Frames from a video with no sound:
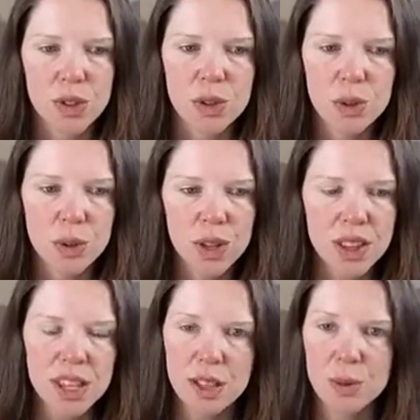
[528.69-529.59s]
two
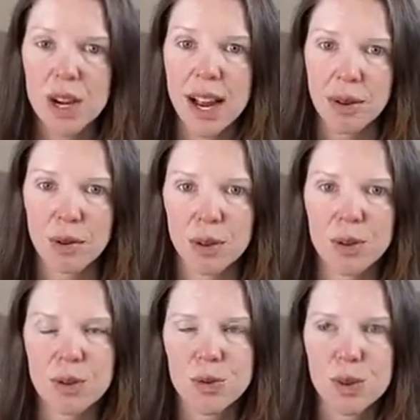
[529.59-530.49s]
things
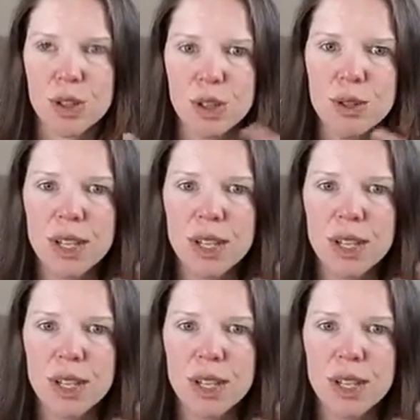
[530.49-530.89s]
those were the two